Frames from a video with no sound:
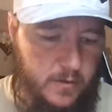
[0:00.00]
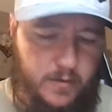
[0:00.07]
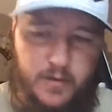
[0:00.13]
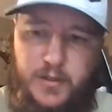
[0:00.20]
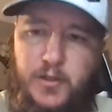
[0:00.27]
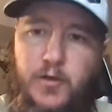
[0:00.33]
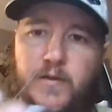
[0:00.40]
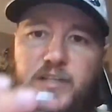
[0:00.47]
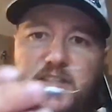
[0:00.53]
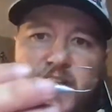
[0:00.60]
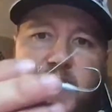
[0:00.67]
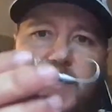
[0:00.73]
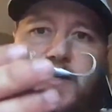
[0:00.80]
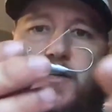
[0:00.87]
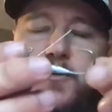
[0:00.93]
These
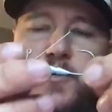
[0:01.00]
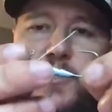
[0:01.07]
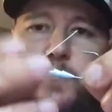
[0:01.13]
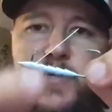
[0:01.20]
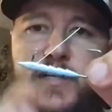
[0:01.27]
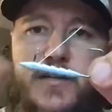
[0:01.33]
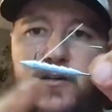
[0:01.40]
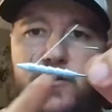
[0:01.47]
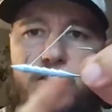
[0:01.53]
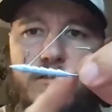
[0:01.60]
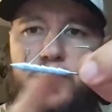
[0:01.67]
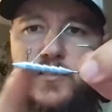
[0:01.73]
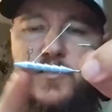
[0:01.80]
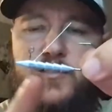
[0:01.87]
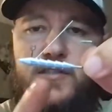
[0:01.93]
90-degree bend
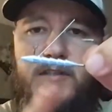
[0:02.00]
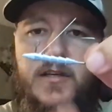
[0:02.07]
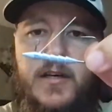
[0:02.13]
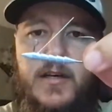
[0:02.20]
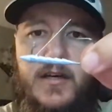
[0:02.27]
hooks.